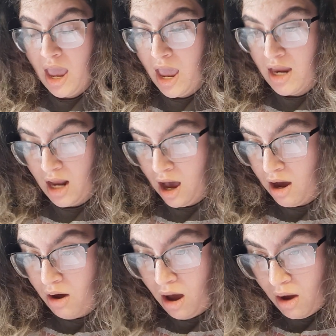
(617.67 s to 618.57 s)
And
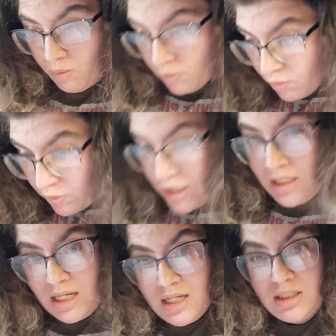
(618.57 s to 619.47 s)
we
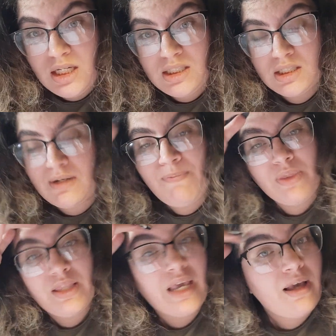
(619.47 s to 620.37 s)
need to,
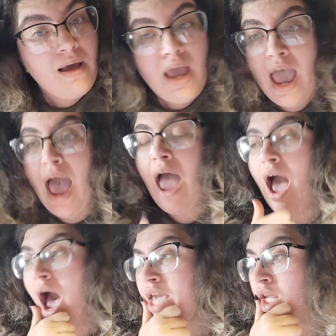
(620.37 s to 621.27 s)
like,
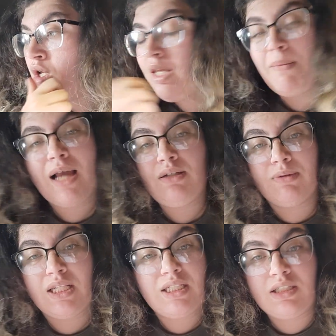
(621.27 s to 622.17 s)
I can only imagine
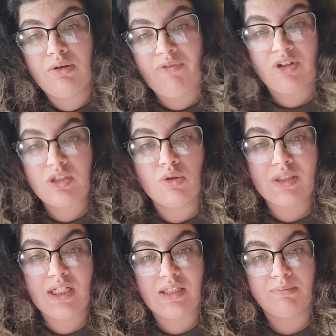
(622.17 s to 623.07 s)
what this is doing for school
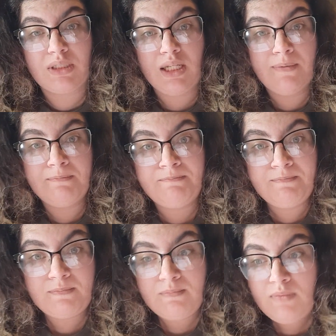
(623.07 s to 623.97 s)
systems,
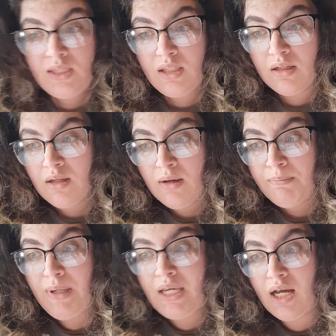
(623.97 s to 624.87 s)

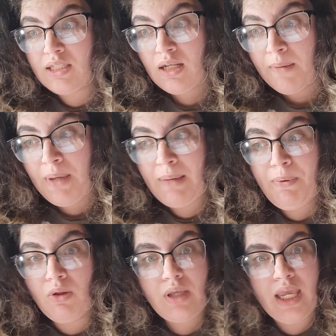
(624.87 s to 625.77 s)
because
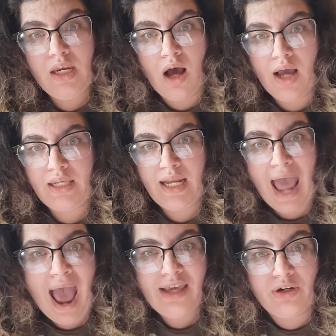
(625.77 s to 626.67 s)
people cannot get
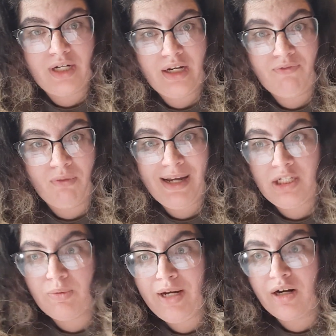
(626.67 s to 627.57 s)
accurate
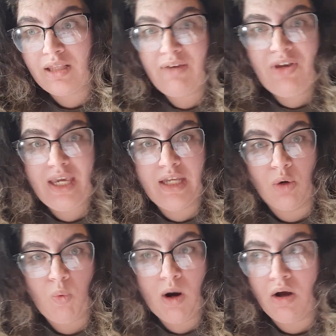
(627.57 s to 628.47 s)
information. We are living in a
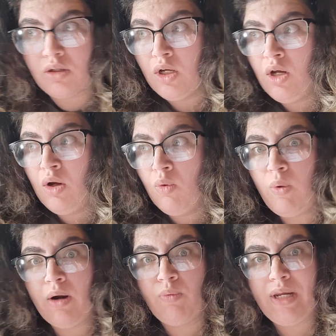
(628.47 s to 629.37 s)
world
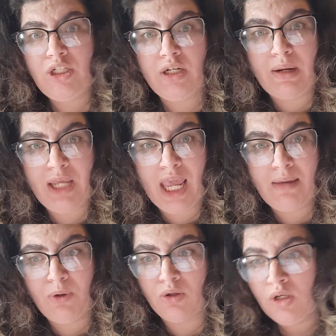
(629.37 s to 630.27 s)
where we should be
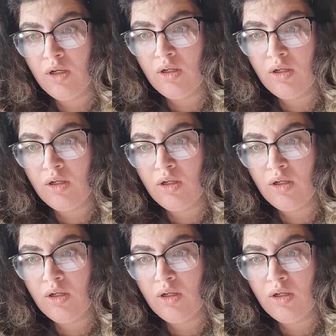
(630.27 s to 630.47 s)
able,